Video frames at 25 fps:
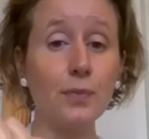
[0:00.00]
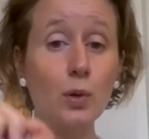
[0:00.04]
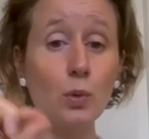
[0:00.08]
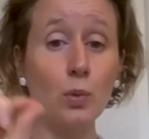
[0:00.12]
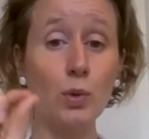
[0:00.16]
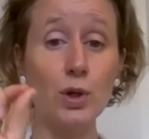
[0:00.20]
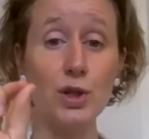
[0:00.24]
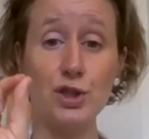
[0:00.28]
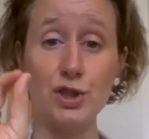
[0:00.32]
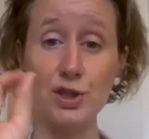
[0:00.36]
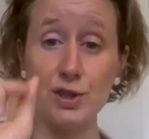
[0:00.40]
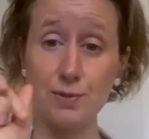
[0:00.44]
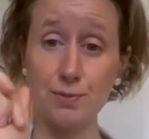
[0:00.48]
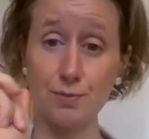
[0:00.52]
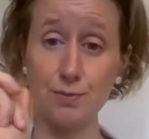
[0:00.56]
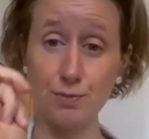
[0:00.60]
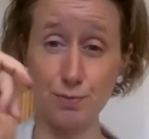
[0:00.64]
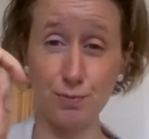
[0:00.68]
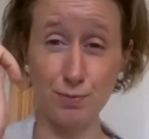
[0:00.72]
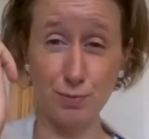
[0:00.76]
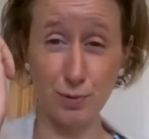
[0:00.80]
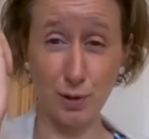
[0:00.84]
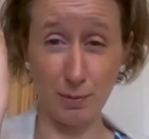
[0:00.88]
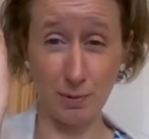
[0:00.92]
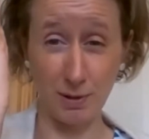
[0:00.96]
which is
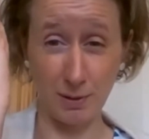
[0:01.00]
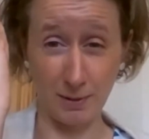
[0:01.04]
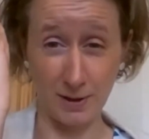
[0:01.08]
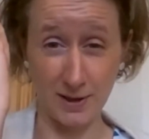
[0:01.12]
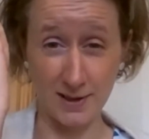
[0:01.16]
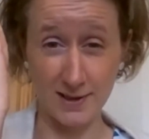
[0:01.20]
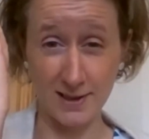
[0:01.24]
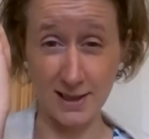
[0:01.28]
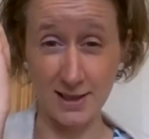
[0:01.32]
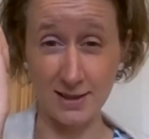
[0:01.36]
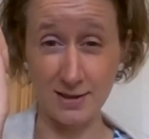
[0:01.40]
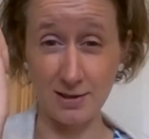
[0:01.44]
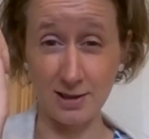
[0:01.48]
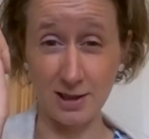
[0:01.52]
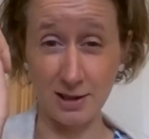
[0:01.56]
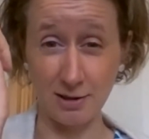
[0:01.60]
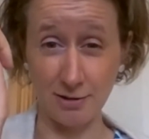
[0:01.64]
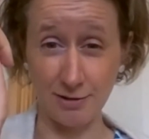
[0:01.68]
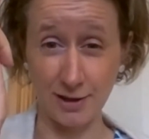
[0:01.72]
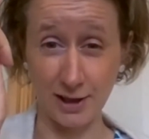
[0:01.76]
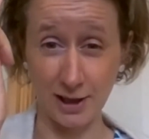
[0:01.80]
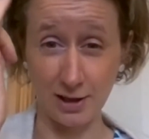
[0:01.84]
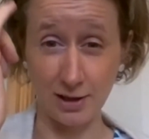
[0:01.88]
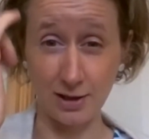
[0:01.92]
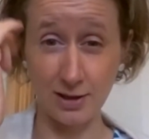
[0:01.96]
probably about the size of your little
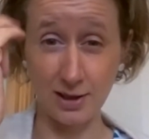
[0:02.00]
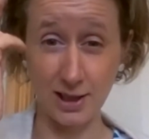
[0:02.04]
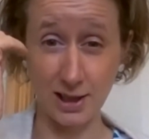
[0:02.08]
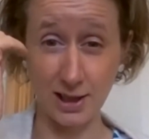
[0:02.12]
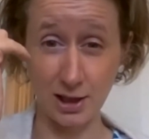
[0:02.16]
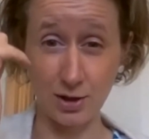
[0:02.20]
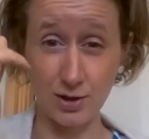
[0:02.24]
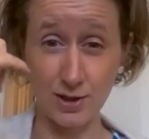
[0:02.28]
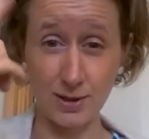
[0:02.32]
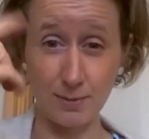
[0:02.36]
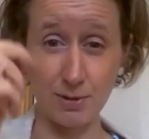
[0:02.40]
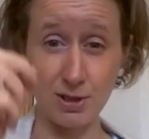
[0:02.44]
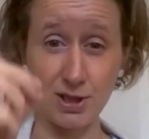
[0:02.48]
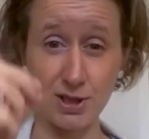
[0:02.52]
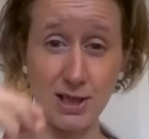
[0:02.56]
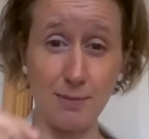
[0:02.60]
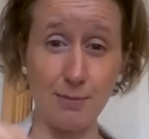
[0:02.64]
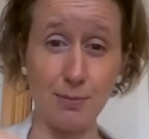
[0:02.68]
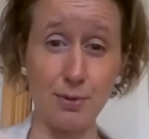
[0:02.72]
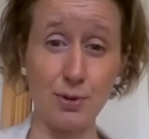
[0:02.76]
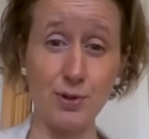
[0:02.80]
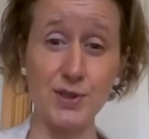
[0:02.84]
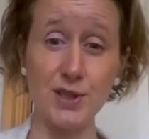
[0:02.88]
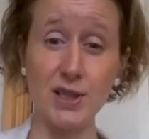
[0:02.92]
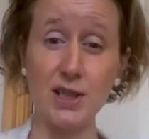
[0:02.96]
finger, and then it goes up to
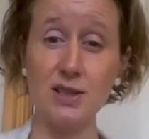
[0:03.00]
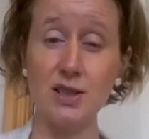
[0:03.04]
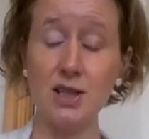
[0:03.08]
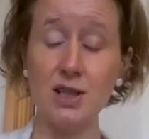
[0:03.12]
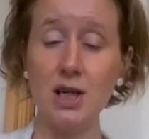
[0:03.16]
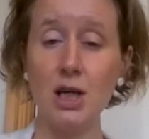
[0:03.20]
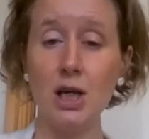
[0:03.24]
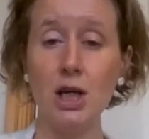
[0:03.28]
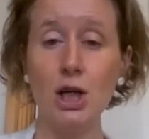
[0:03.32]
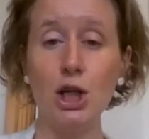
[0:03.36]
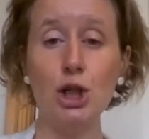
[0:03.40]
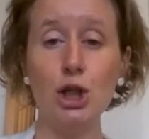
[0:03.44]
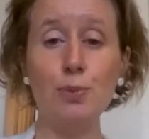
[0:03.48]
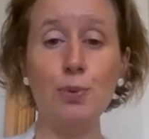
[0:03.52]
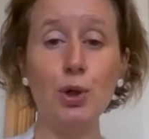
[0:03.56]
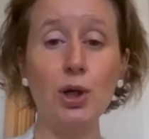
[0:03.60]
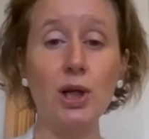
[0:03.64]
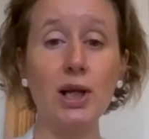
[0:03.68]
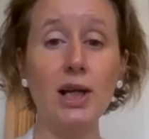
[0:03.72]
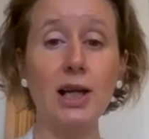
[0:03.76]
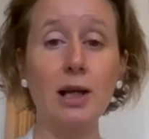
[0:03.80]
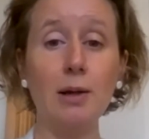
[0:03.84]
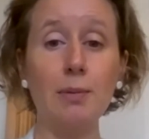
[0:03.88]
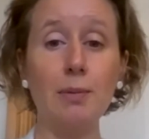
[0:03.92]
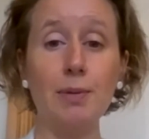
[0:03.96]
tampon size. You put a
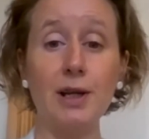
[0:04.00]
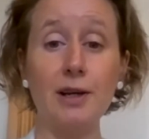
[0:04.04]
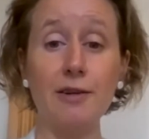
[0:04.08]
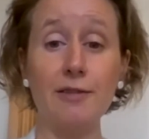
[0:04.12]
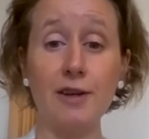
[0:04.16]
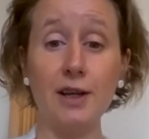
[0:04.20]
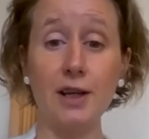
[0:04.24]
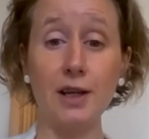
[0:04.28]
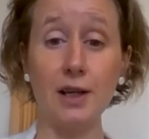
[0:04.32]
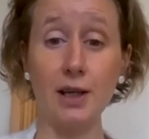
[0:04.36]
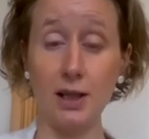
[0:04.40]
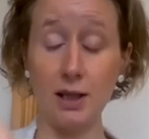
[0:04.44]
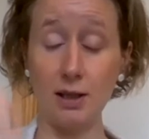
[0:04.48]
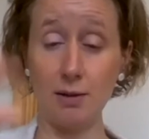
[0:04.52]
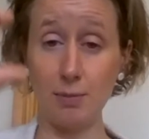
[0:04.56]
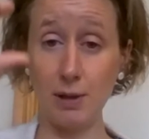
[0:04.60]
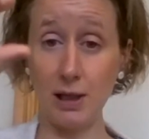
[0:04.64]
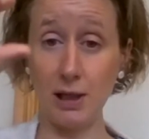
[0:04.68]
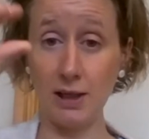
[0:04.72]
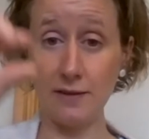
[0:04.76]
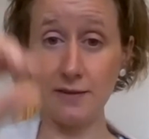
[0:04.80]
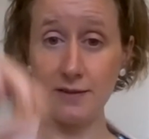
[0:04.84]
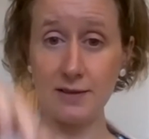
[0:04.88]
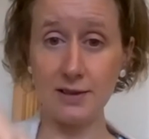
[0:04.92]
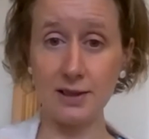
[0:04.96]
little bit of it, a
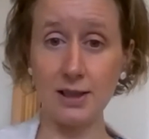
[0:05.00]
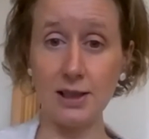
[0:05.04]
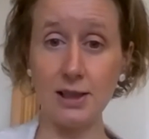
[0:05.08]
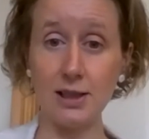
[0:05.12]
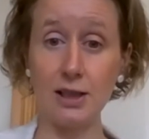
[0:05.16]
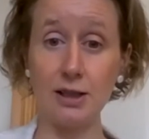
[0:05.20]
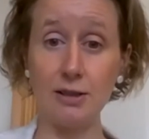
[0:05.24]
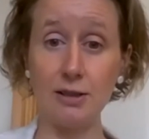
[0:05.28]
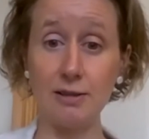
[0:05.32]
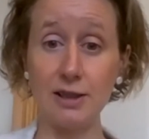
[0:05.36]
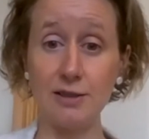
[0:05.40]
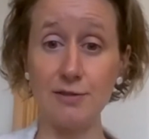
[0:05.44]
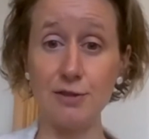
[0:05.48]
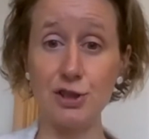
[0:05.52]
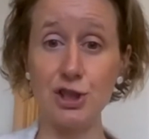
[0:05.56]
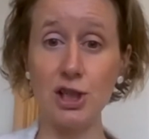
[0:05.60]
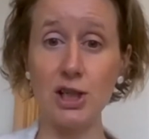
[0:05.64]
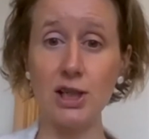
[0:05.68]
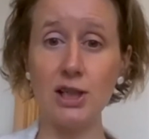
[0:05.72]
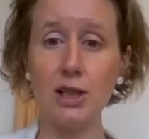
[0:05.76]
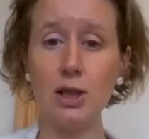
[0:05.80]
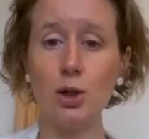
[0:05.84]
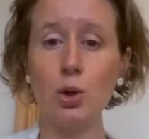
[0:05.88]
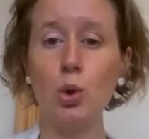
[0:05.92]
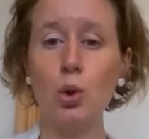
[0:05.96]
little bit of dilator in the
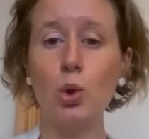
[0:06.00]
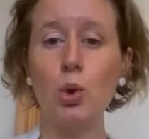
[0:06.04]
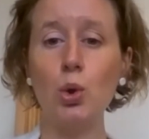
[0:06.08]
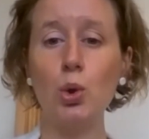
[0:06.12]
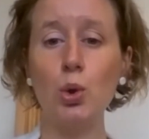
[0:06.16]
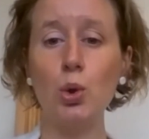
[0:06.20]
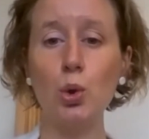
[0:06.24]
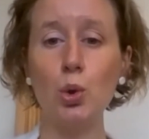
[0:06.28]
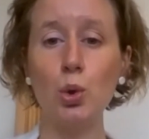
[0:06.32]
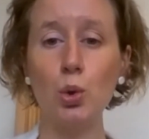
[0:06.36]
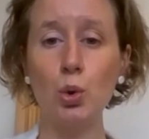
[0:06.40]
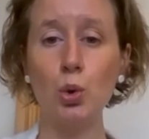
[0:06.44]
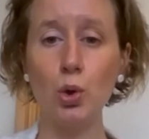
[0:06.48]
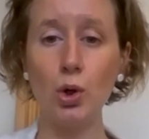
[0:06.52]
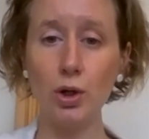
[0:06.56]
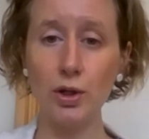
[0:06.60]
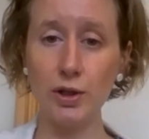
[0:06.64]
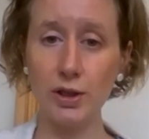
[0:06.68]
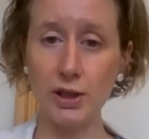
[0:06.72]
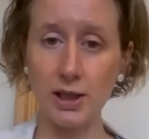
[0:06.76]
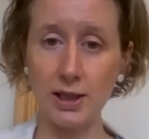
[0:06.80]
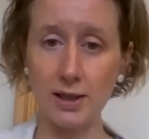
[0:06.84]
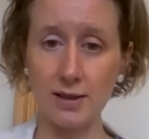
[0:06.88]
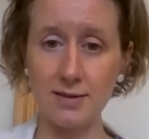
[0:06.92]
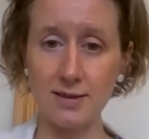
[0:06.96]
vagina on
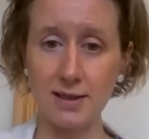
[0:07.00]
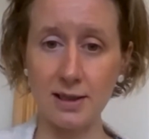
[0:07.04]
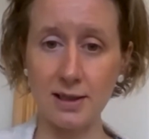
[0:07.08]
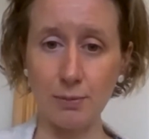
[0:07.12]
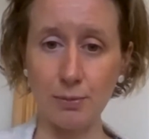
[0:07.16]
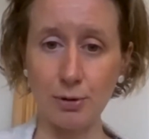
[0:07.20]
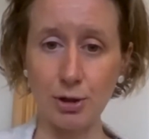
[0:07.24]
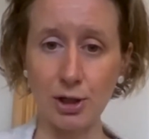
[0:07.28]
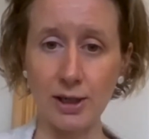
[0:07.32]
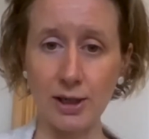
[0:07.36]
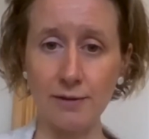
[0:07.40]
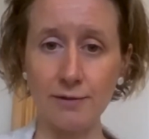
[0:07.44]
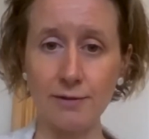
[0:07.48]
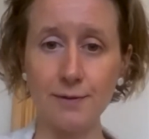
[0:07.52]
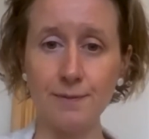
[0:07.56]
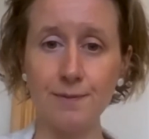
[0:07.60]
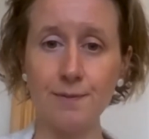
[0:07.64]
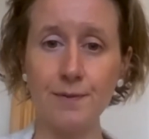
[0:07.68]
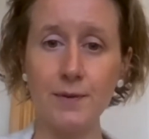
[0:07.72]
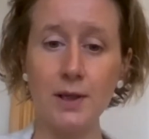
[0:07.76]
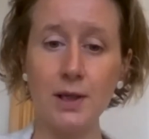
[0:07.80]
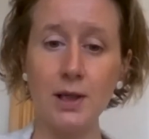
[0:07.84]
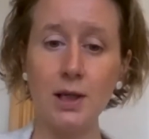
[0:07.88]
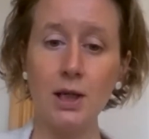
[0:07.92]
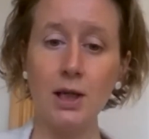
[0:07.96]
the exhale breath.
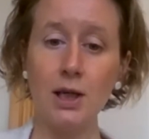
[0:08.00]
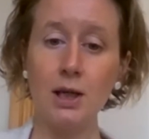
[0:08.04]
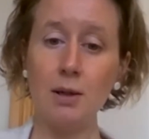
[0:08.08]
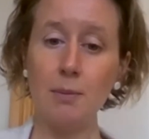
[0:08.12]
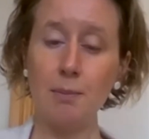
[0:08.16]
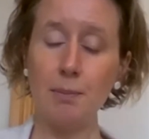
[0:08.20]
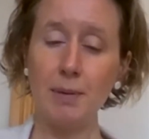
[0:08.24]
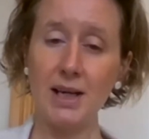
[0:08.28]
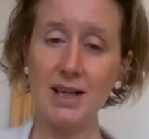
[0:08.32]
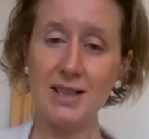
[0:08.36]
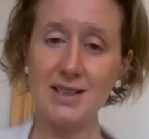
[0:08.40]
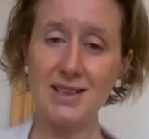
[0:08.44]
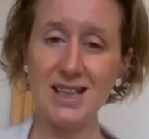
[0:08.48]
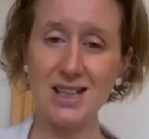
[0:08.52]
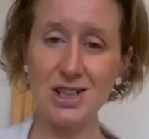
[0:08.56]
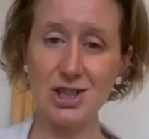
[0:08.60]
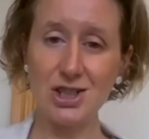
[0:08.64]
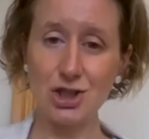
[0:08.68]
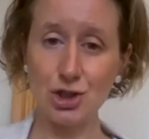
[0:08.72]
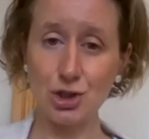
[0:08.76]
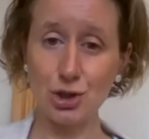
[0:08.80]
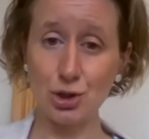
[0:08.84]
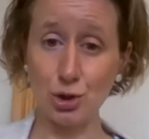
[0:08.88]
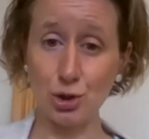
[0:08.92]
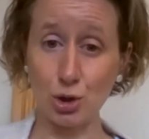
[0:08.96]
Pay
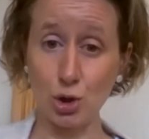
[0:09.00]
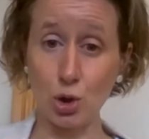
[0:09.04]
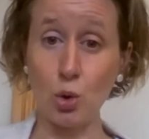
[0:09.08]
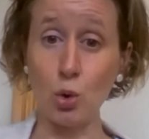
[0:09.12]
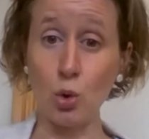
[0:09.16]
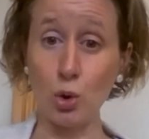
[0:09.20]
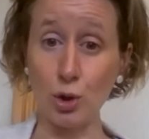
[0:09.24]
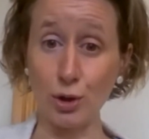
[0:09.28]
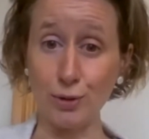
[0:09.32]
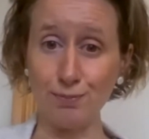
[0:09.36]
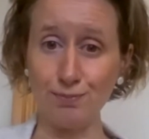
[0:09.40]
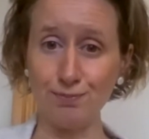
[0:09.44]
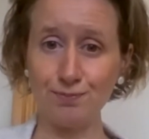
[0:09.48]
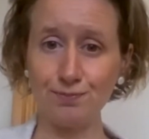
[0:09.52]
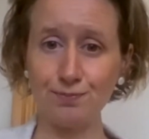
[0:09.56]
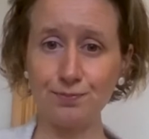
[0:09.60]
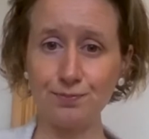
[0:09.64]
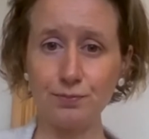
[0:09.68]
attention to your core.